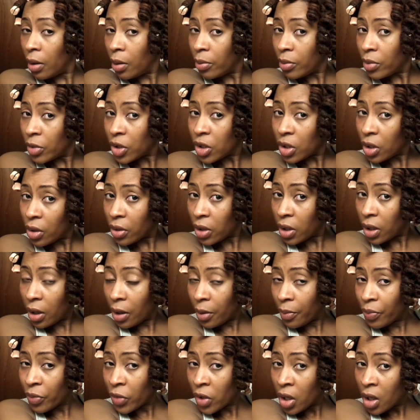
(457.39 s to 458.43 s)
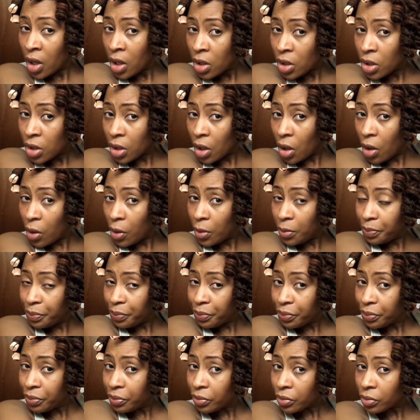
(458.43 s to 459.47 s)
So yeah, so
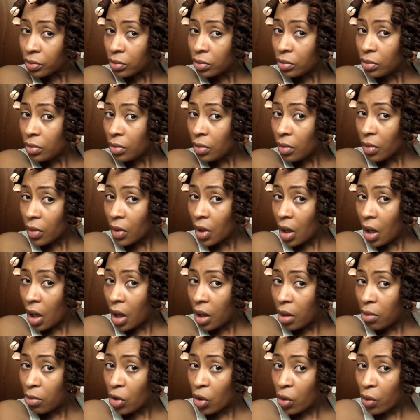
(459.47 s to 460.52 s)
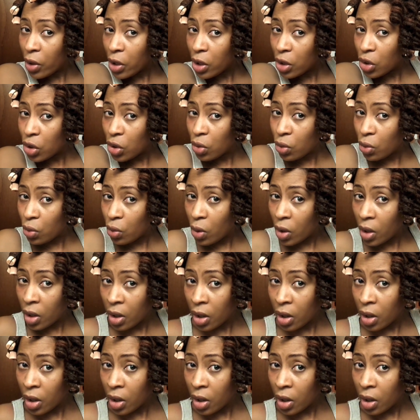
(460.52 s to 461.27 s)
I'm going to